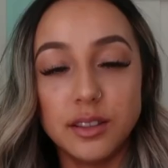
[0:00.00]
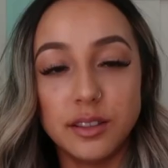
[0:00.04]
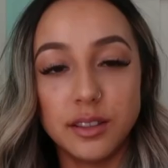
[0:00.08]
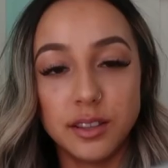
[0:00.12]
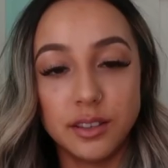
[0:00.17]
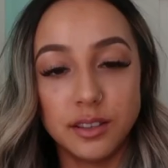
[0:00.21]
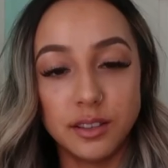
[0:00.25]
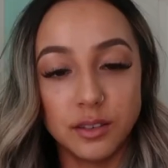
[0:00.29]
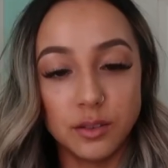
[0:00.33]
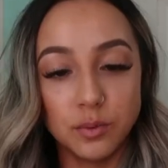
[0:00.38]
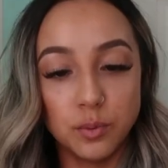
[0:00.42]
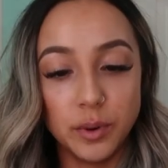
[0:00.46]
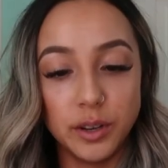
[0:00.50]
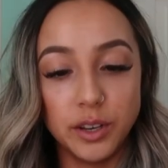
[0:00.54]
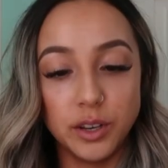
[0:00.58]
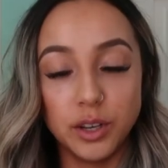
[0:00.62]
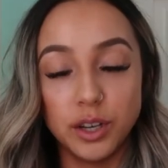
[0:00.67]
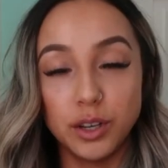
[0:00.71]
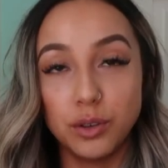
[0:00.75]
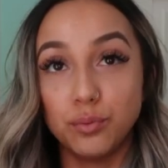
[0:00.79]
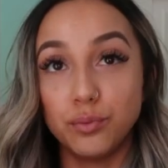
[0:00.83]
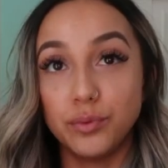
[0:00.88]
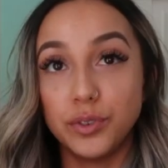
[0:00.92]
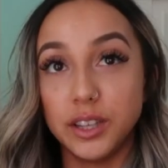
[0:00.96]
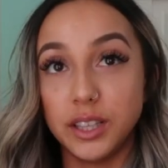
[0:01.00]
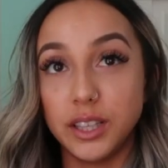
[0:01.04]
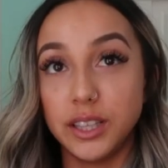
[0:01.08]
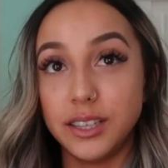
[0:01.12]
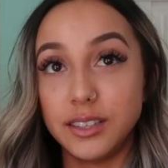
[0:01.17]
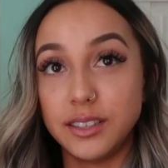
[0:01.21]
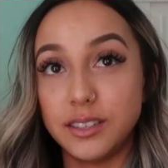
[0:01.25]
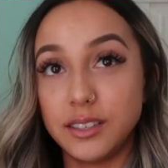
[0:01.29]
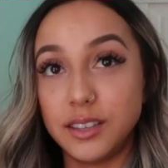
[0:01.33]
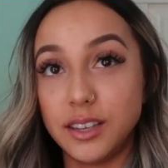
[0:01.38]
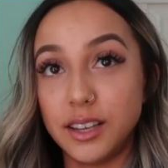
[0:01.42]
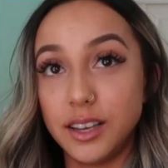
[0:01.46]
This is when you could really
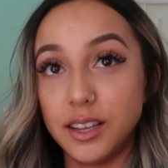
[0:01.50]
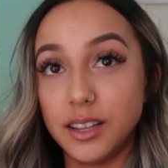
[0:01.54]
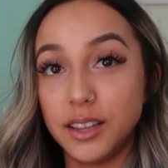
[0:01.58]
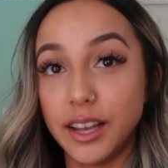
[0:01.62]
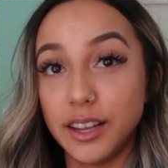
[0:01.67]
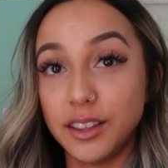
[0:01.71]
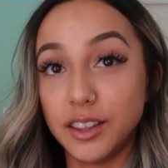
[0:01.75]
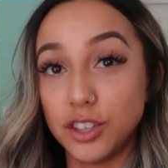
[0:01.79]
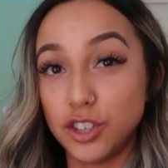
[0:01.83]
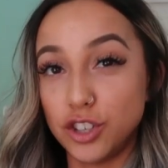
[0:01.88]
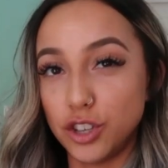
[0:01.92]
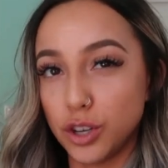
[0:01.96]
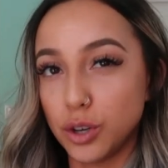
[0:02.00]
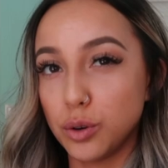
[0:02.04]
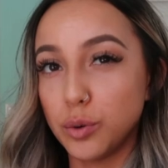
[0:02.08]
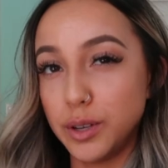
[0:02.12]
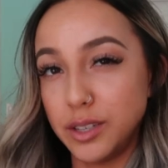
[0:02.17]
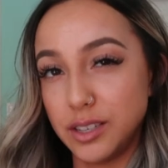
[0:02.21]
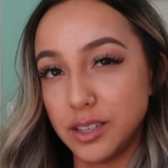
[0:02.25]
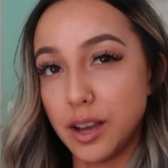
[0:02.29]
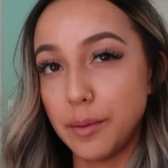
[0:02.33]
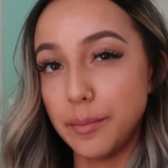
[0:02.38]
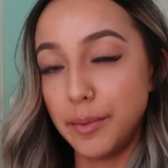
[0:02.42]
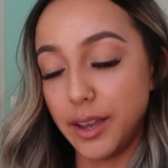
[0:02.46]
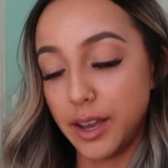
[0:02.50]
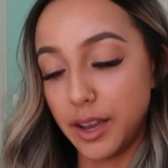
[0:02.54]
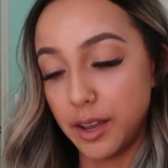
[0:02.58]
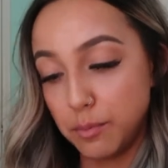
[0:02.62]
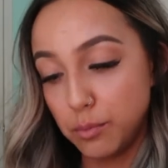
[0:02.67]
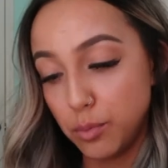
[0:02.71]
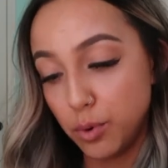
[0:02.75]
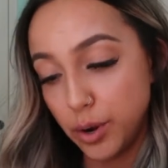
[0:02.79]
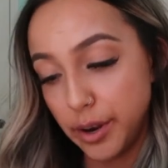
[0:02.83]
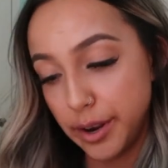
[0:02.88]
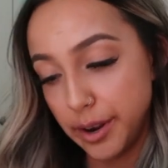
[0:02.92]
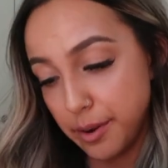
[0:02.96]
see like the turquoise coming in
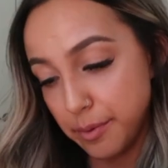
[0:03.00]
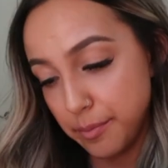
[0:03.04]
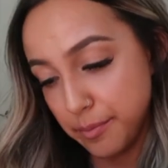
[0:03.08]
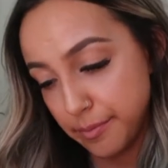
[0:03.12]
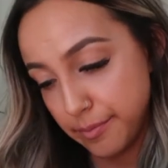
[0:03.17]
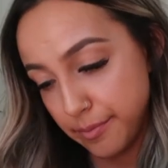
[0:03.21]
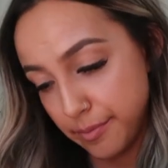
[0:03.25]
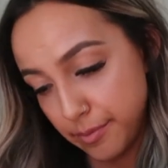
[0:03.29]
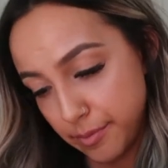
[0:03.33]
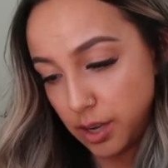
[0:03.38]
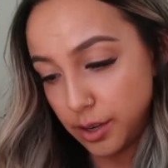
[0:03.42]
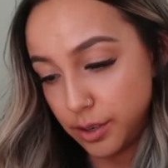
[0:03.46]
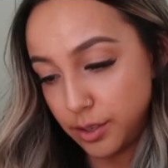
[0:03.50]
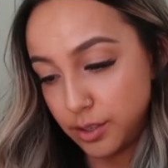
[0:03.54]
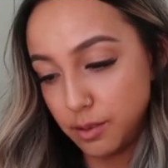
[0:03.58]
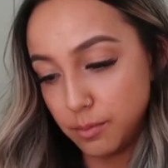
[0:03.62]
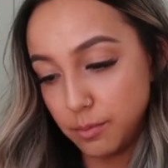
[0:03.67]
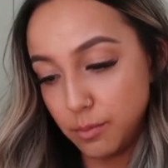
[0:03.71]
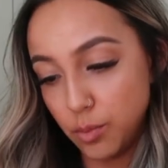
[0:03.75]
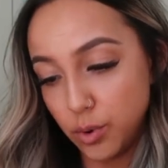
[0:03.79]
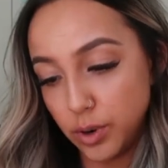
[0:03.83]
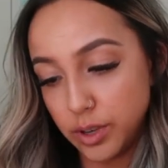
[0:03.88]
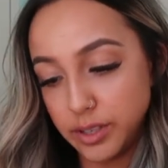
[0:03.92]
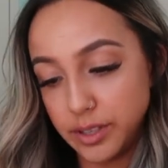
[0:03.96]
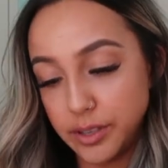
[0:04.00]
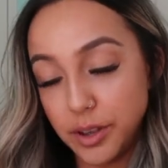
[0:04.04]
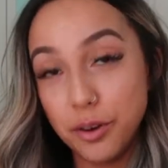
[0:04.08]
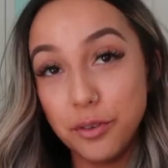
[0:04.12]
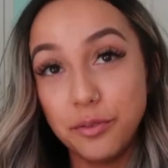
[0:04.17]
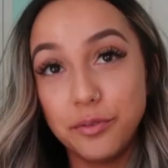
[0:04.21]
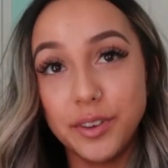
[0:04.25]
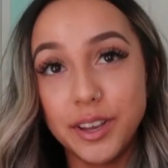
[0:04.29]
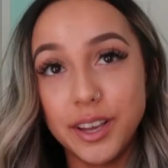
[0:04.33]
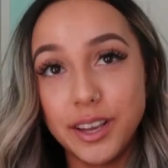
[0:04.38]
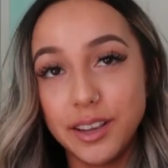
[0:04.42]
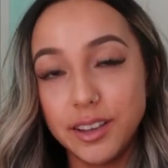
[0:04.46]
more. Here's some more
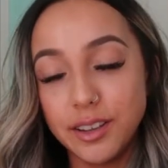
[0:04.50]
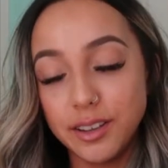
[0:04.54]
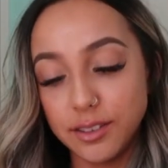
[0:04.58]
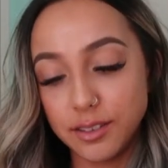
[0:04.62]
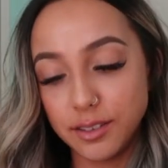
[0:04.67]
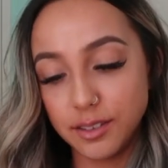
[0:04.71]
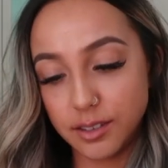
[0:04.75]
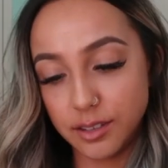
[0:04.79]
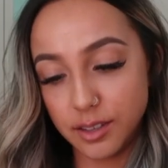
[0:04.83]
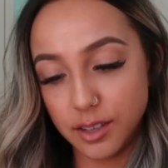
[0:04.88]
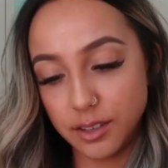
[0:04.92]
selfies.